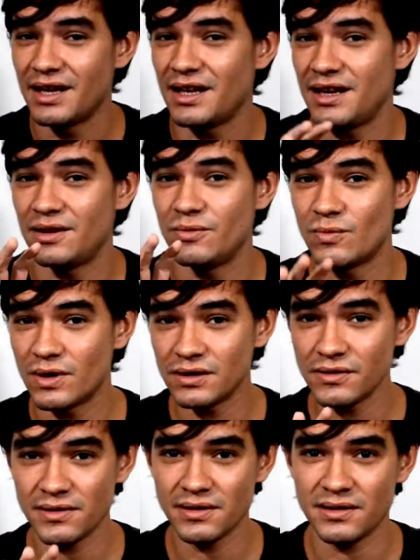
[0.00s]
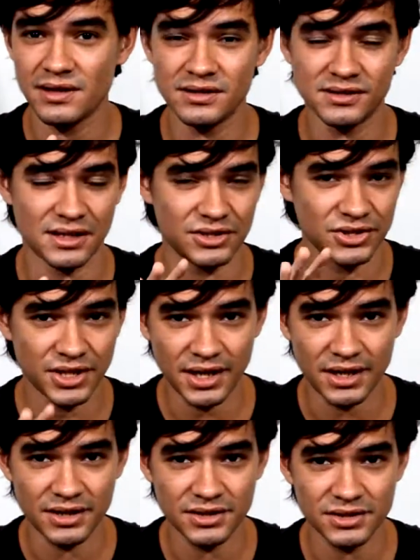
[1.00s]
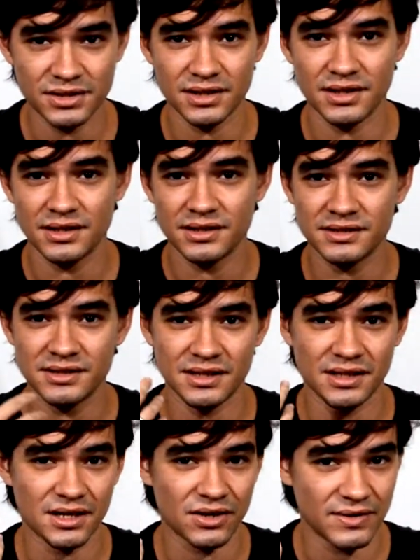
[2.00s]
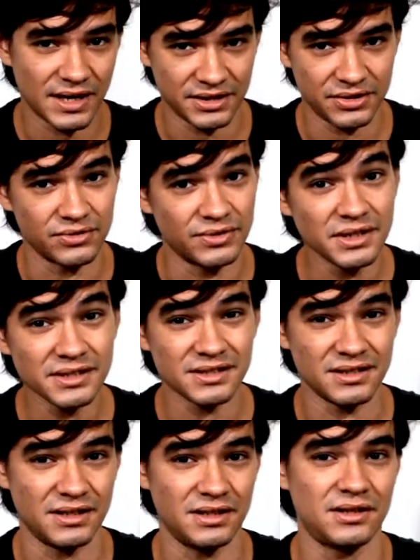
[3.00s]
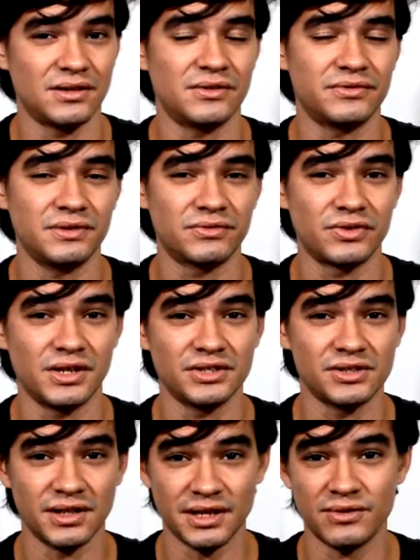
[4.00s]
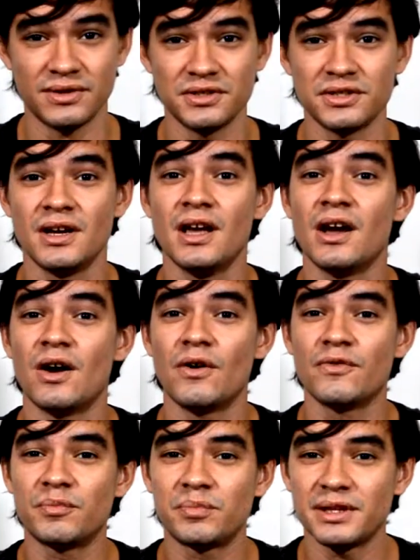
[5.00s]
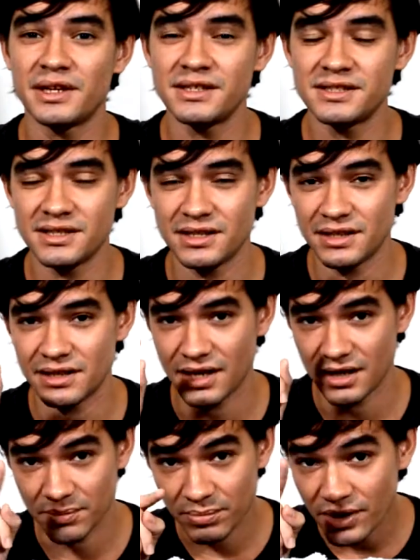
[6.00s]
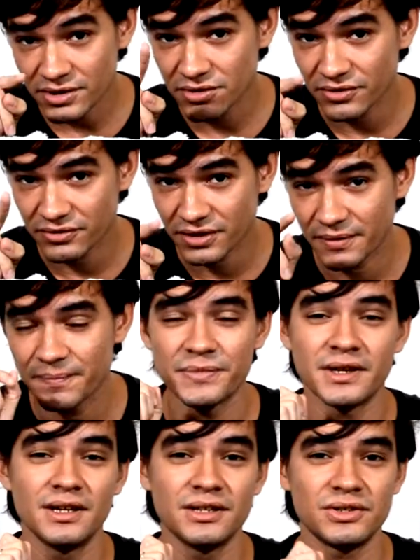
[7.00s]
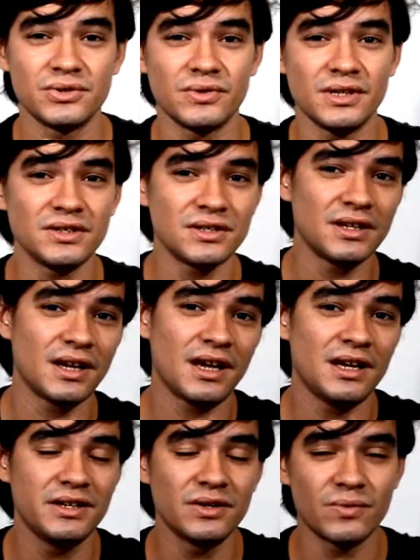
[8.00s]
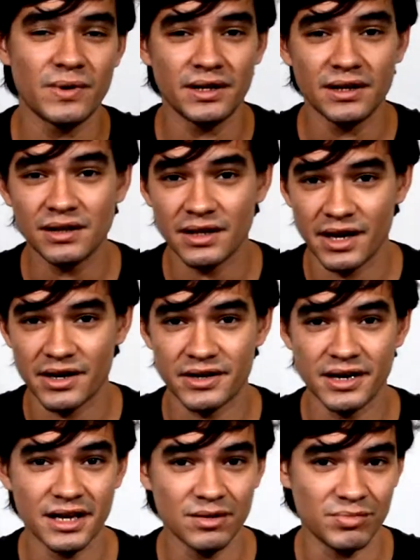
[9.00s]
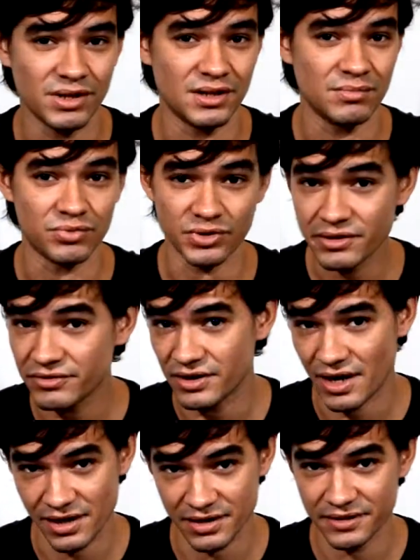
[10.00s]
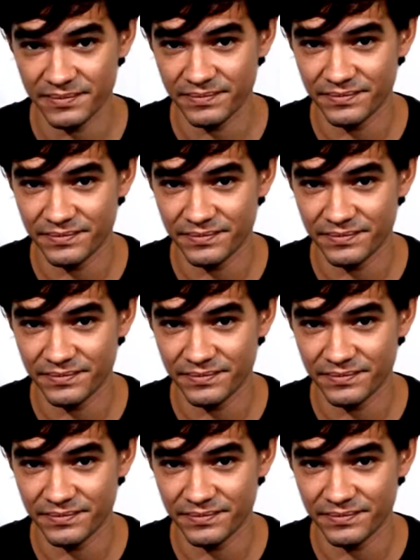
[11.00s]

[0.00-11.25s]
And one of the things that changed is a characteristic of the French language of placing an apostrophe to indicate when a letter had been abbreviated.